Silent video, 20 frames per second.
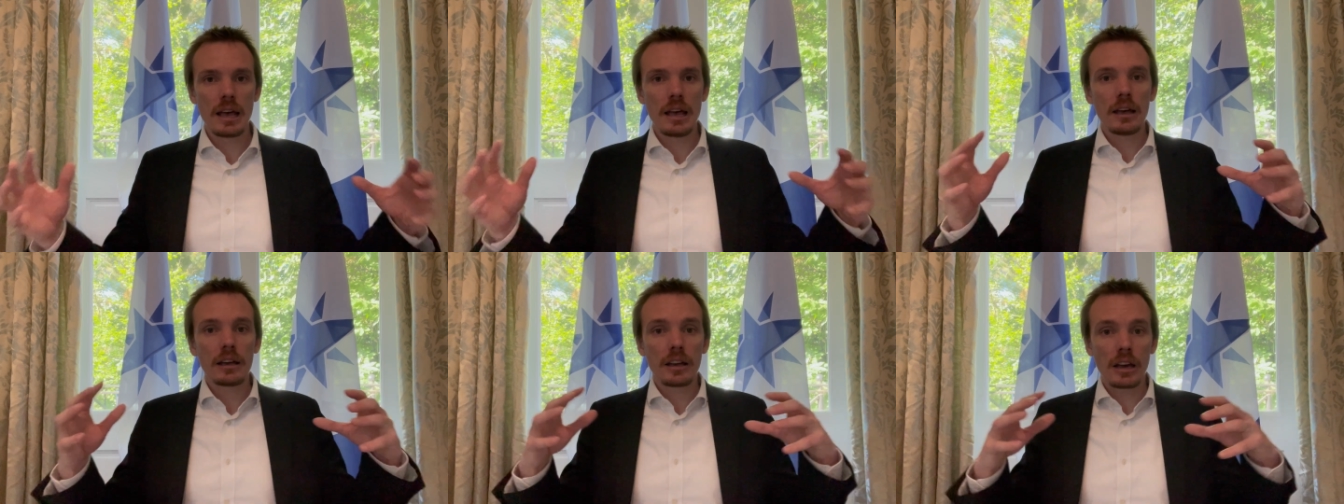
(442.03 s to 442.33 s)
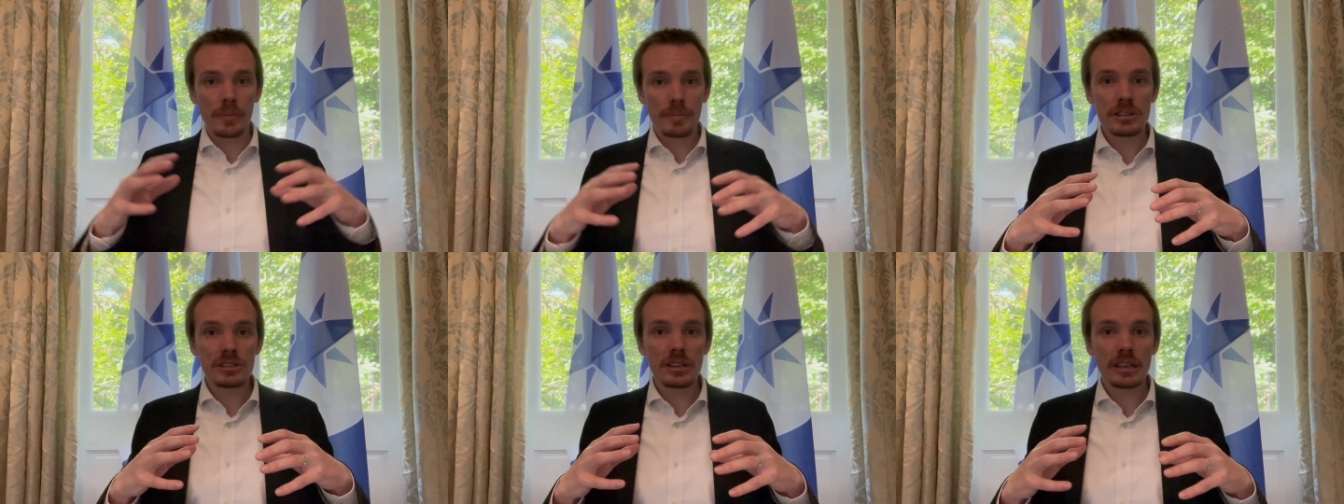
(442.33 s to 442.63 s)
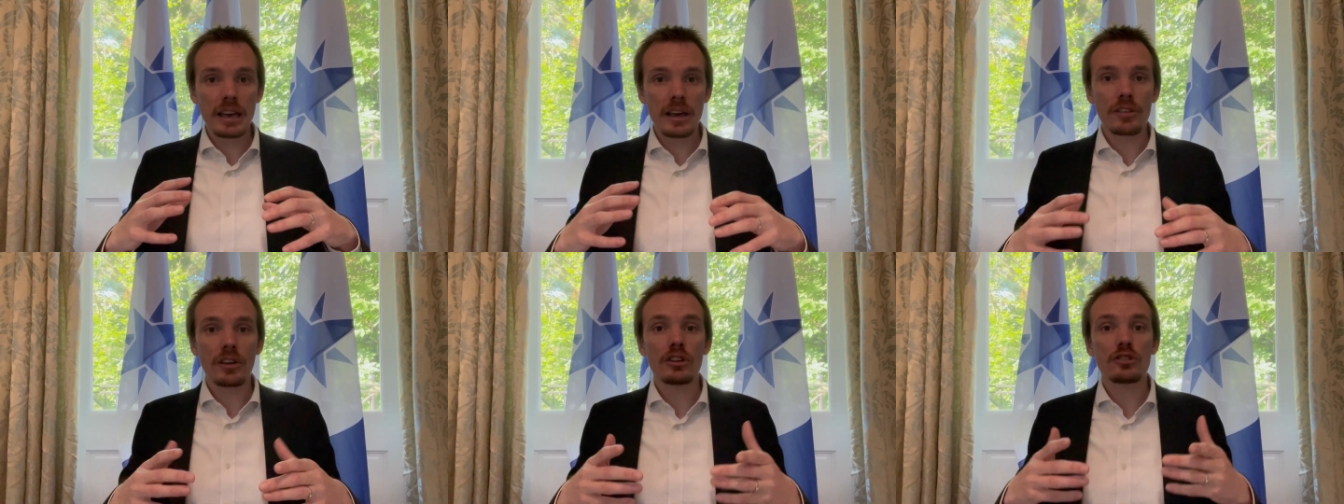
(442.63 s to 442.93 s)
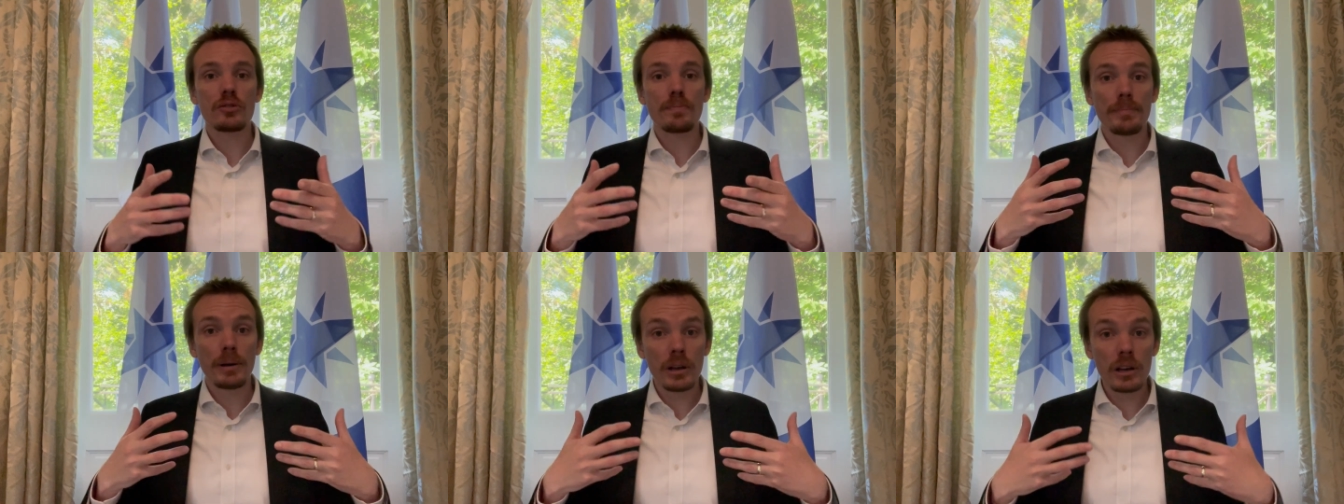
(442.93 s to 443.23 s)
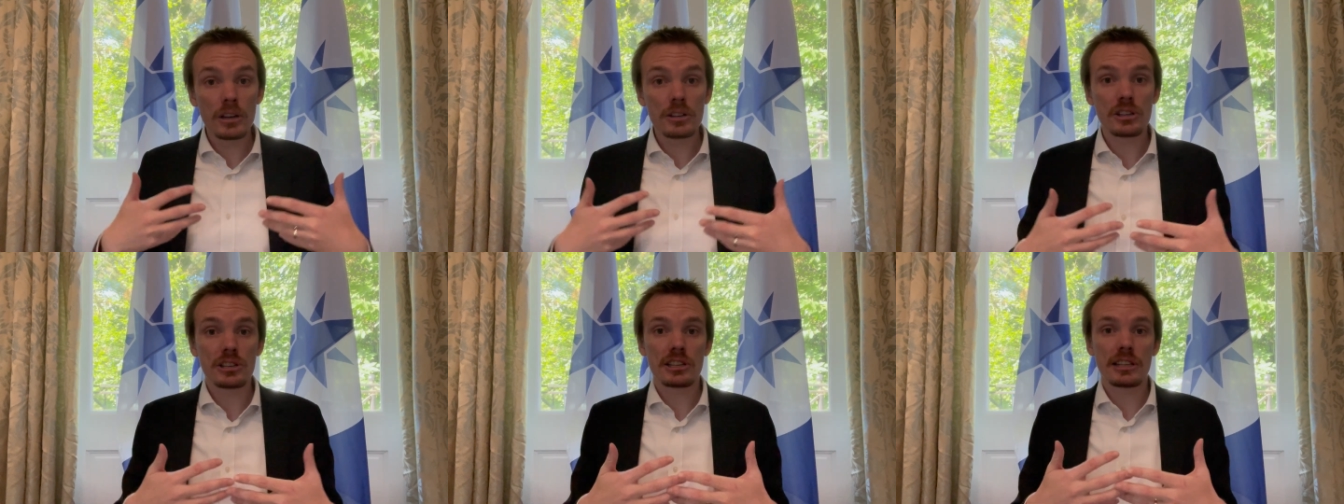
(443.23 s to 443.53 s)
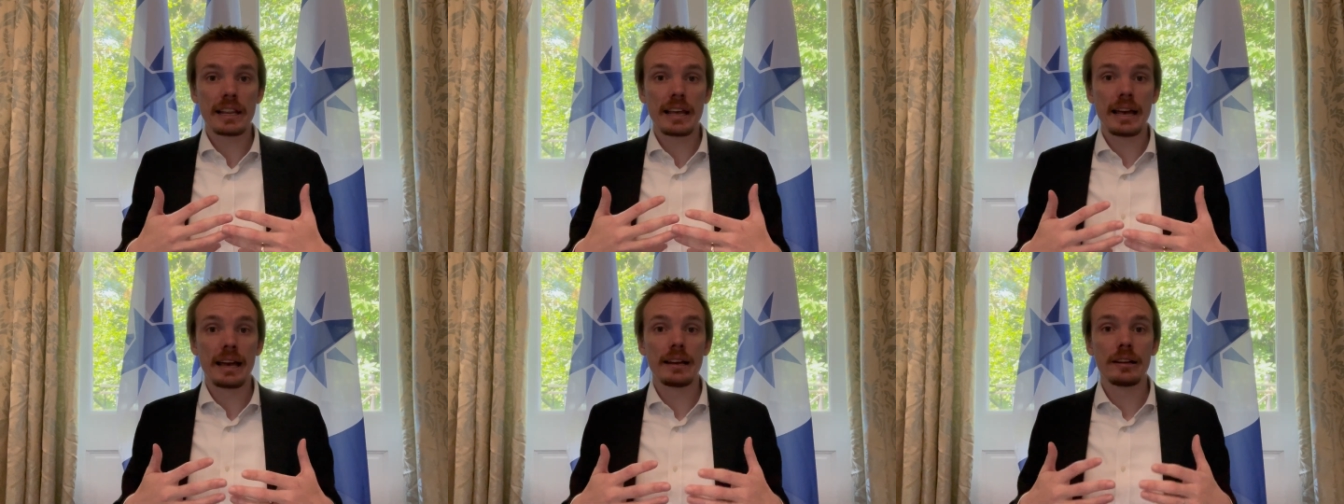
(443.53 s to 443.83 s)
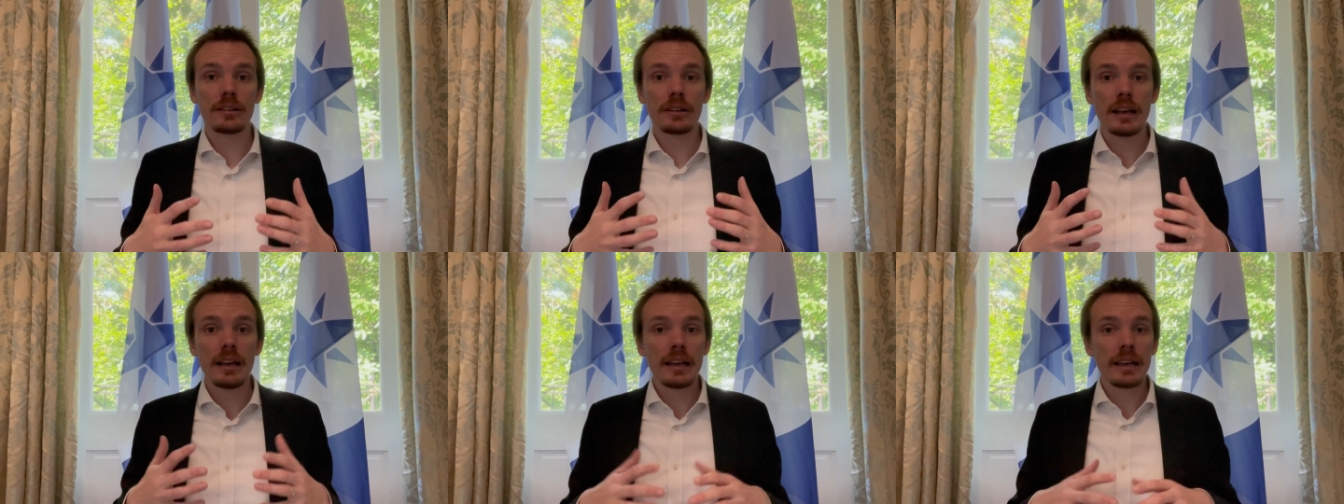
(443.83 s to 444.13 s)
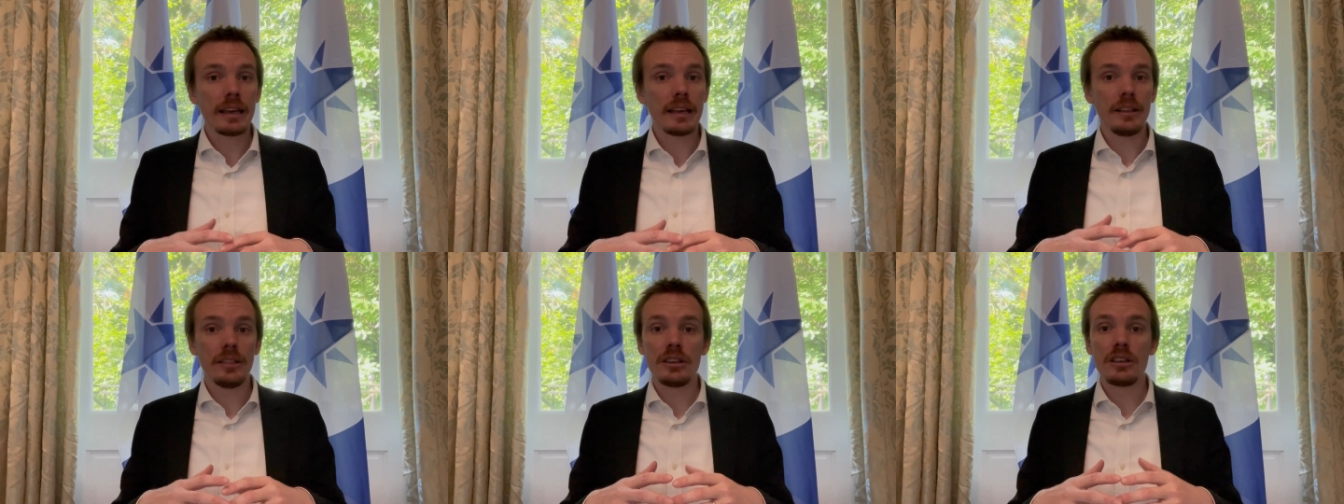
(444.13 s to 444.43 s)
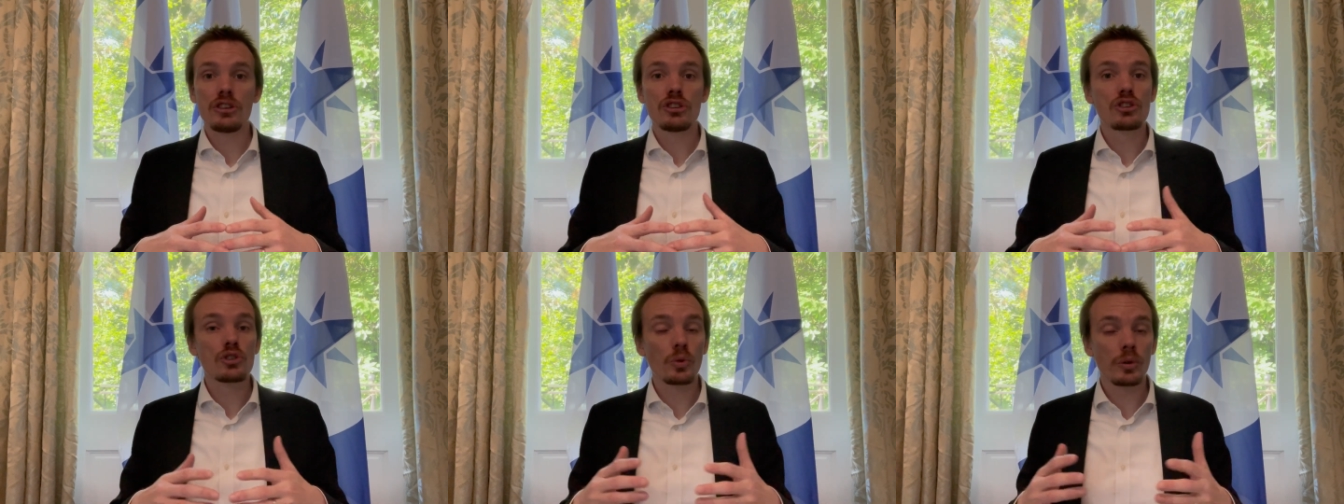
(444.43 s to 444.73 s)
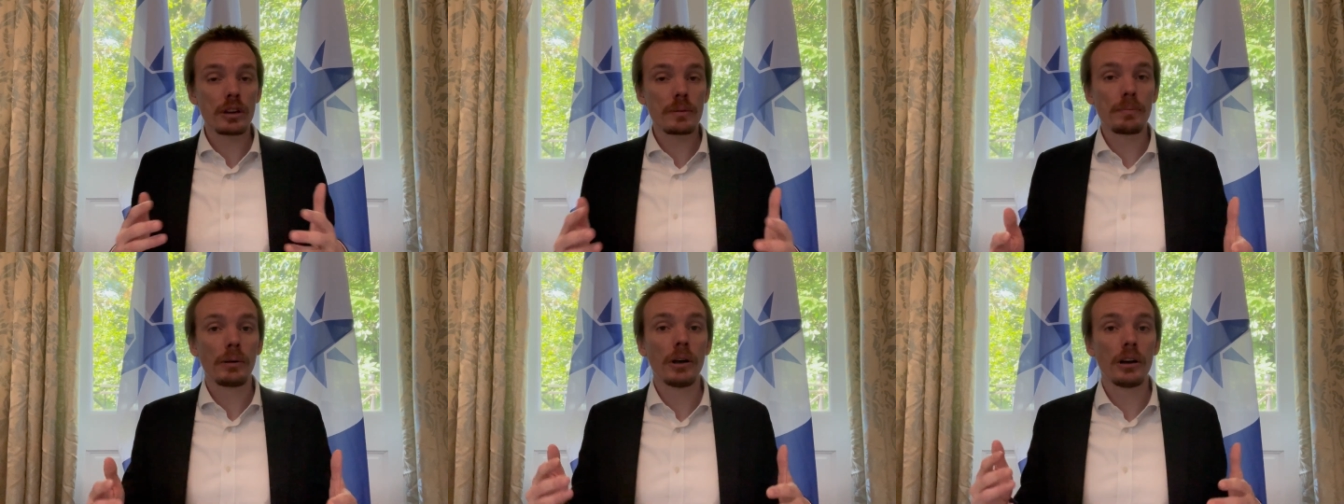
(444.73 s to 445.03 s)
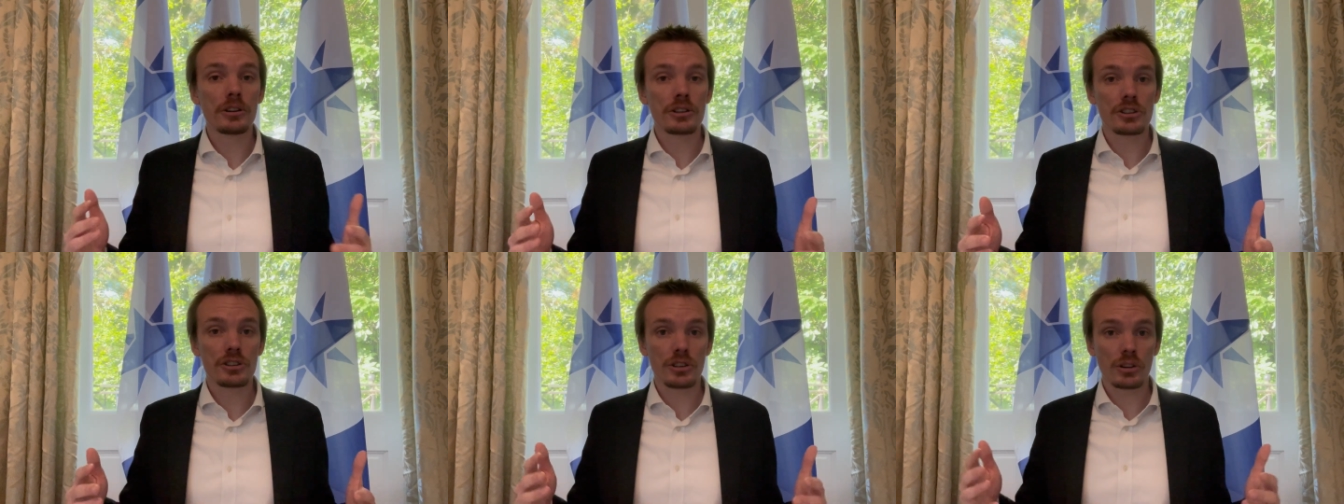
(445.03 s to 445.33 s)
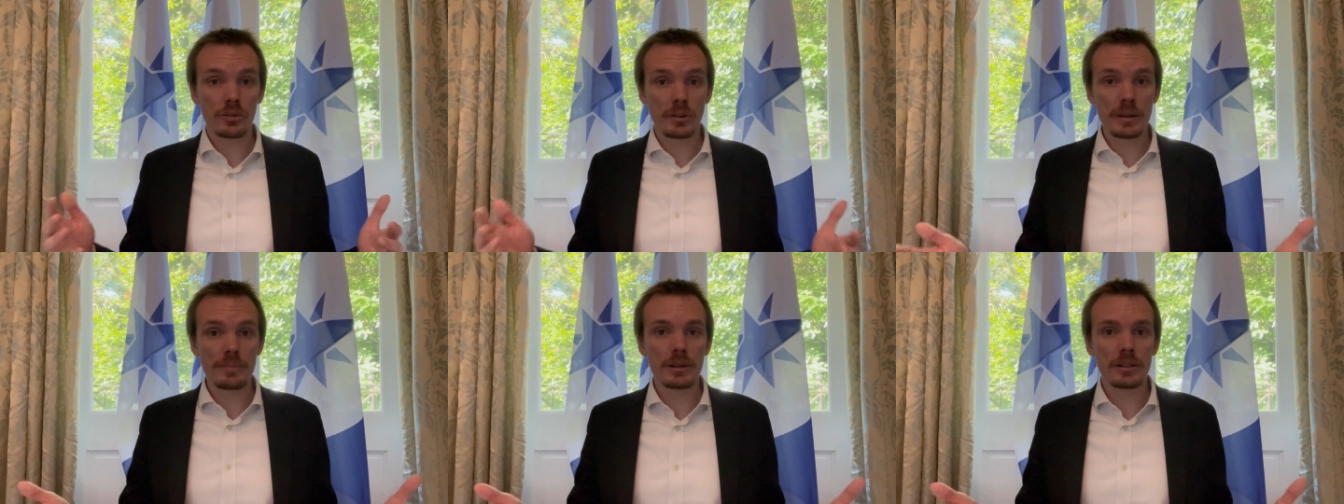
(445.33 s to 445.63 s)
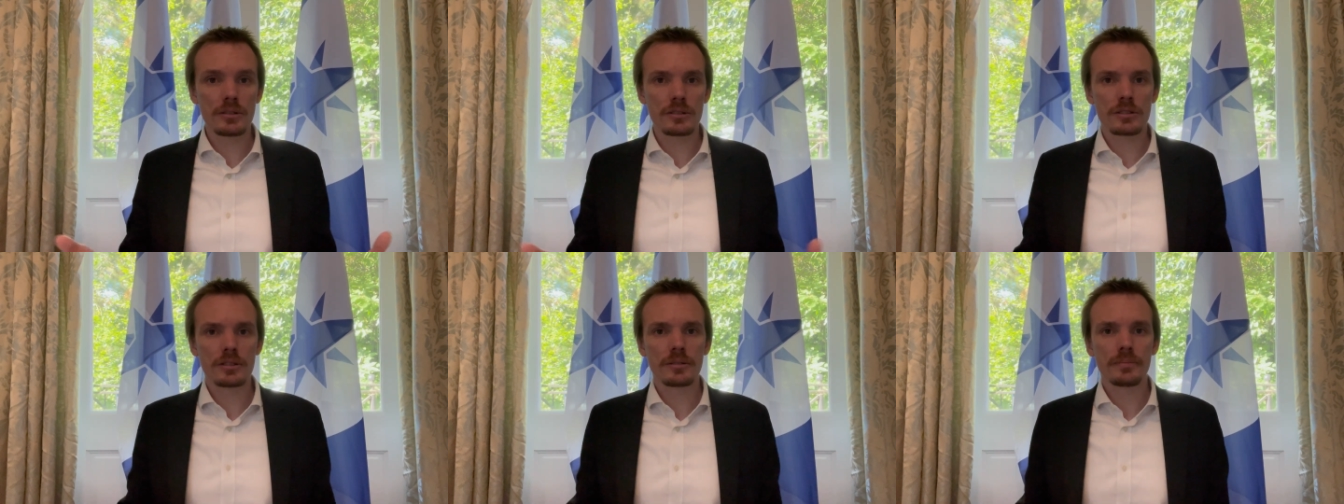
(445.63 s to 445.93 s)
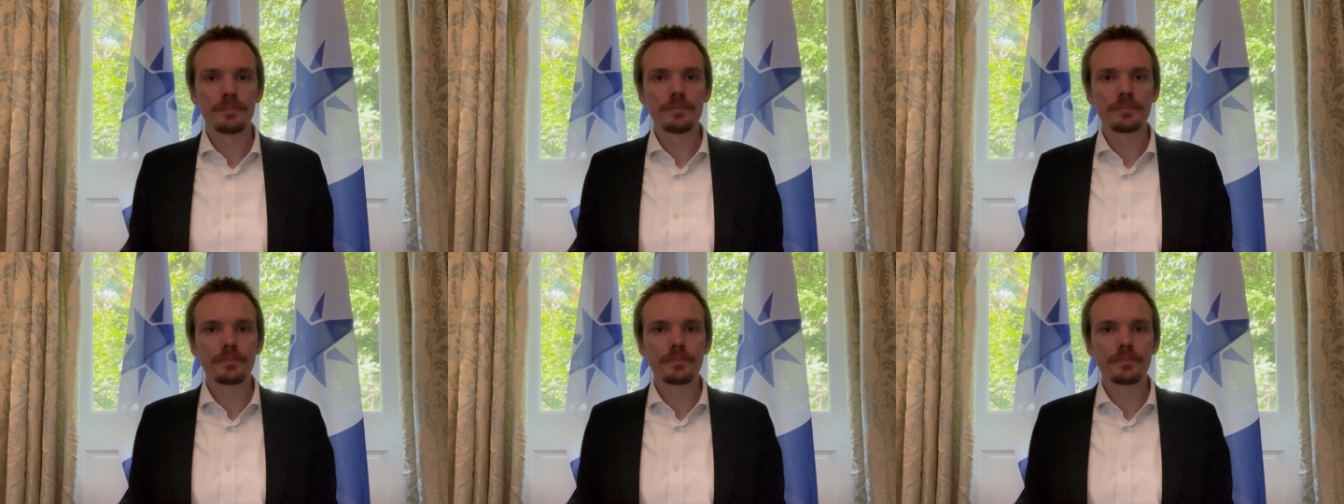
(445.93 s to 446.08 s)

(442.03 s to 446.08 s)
coming together to purchase land in these joint purchase agreements.